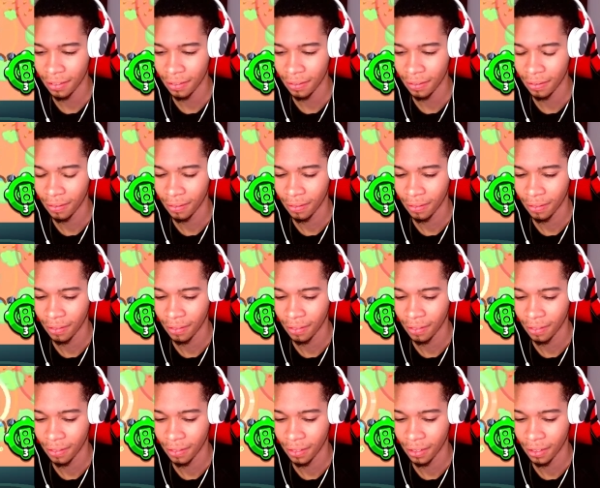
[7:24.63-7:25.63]

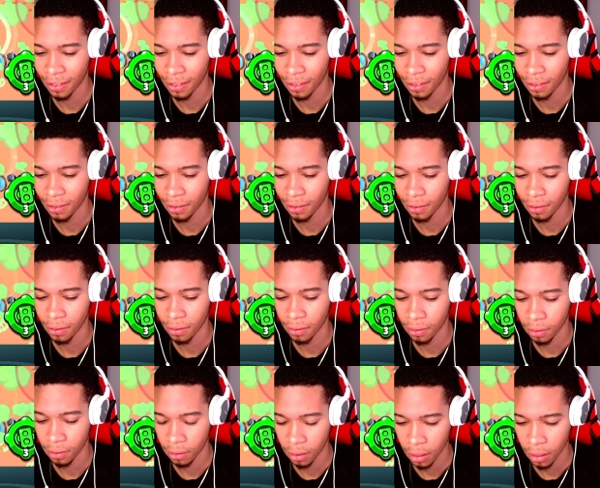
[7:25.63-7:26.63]

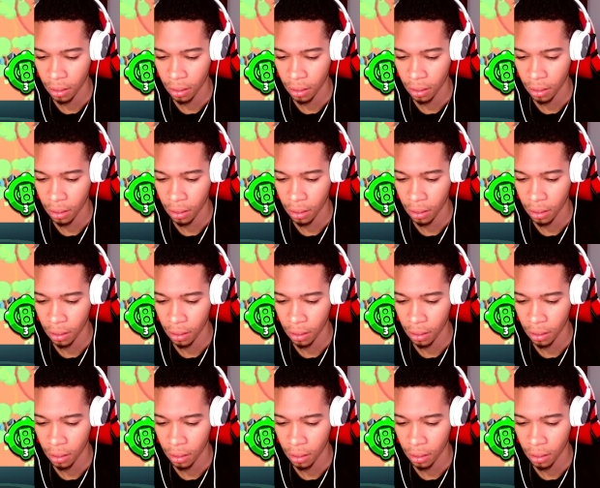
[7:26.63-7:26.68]
(silence)